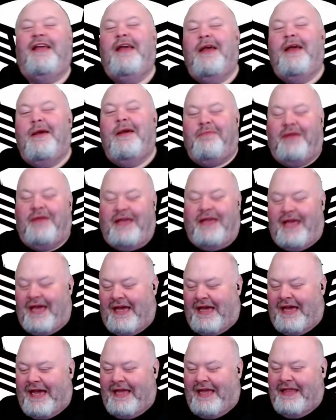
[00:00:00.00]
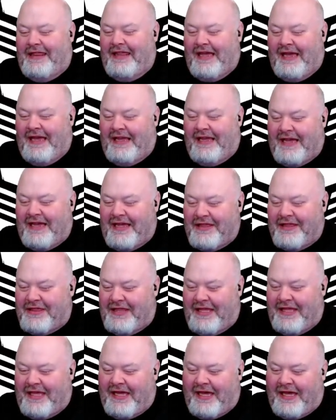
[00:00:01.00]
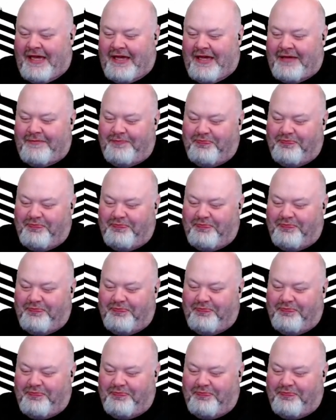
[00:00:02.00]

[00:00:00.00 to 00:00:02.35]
but yeah, I I got the uh,